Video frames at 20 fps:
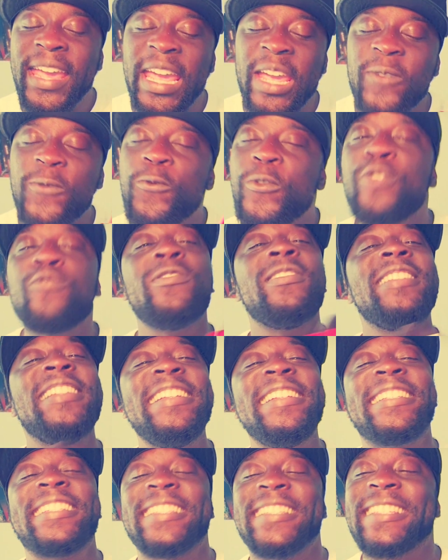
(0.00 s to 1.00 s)
every
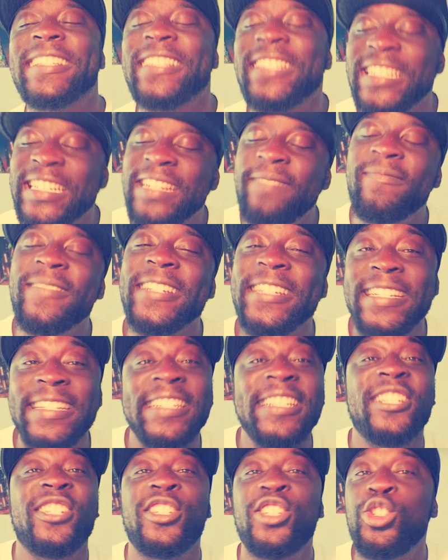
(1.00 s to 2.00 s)
release the same
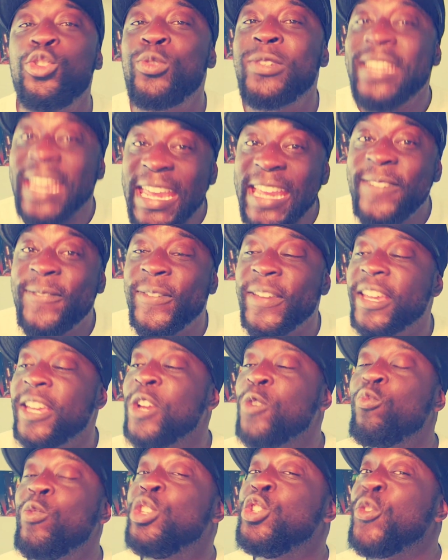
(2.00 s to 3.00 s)
energy you gave it
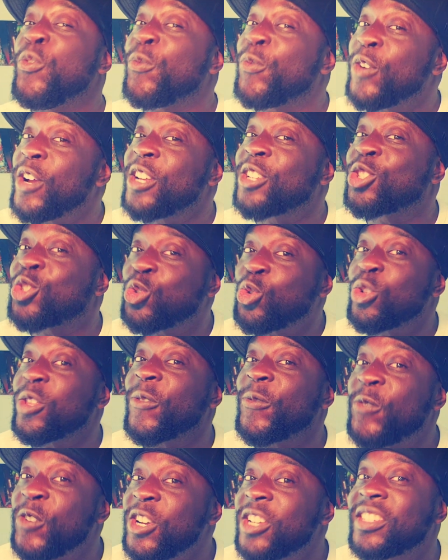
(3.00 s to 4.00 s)
when you first saw
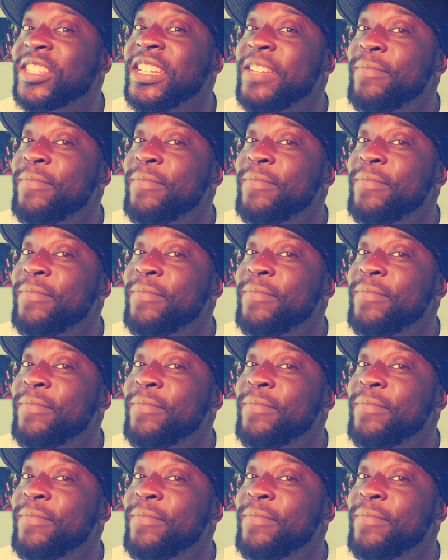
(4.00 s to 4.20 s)
the first